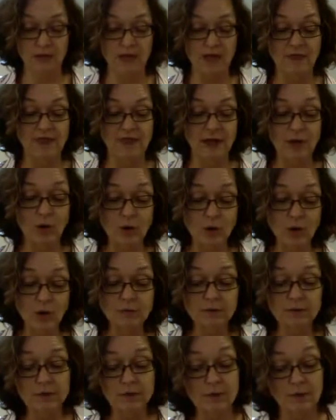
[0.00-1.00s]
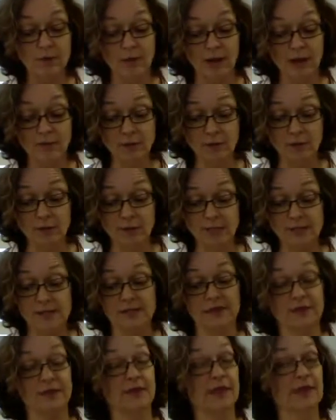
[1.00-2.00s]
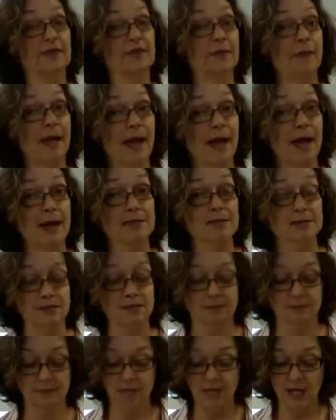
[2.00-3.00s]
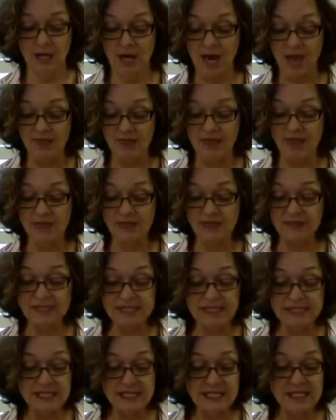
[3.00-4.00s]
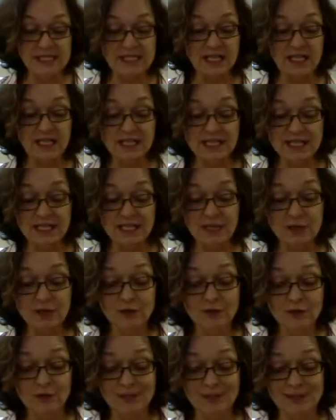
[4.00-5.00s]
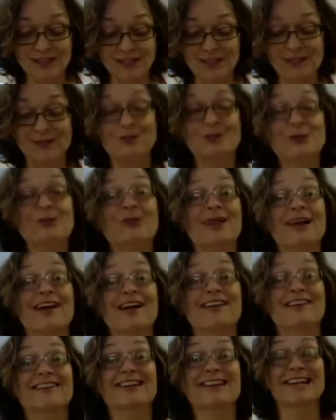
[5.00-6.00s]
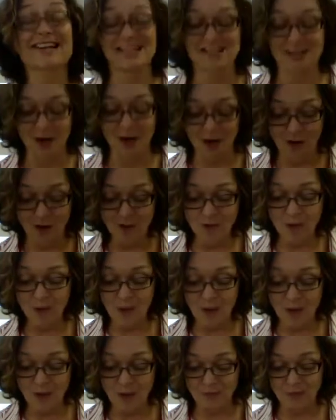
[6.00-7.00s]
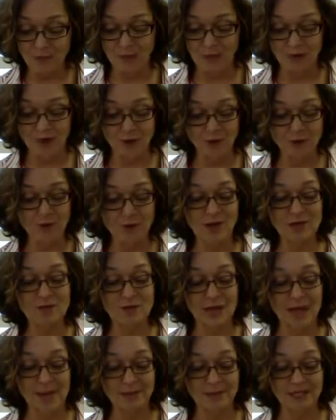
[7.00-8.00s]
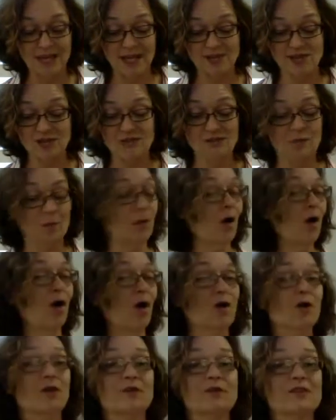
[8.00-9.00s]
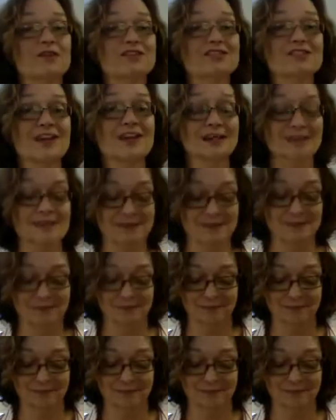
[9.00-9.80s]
that corrupt local government is a thing of the past, that the city's leading university, Tulane, is overwhelmed with undergraduate applications from all over the states.